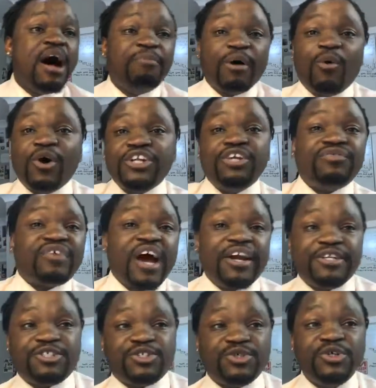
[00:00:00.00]
about what you've got
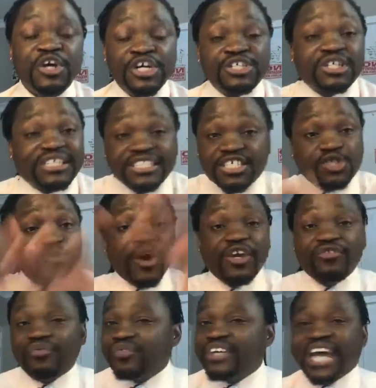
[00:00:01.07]
to do. So this is where
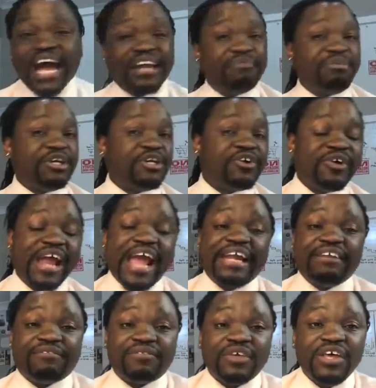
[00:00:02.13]
you've got to be
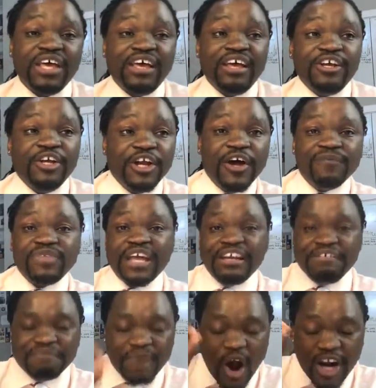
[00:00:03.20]
creative, you know. And
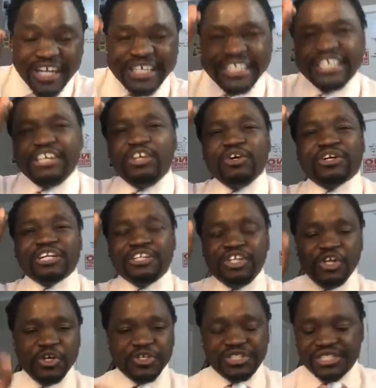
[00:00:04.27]
in marketing, you can
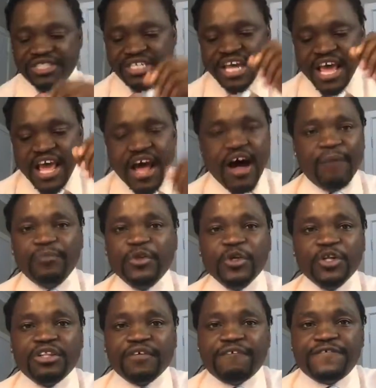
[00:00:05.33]
use, um, you
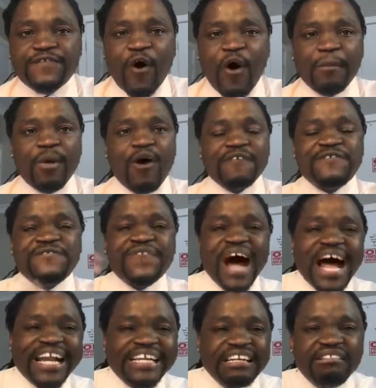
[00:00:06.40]
know, the form of
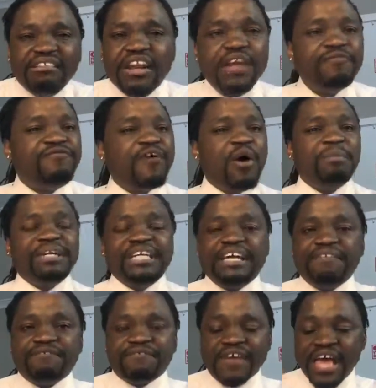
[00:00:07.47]
fun,
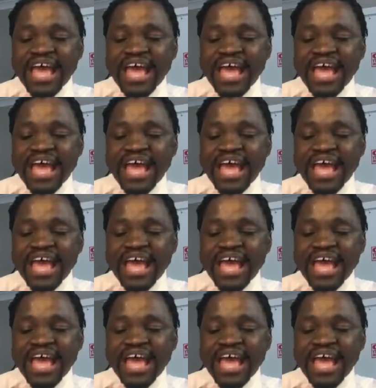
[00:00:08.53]
informative,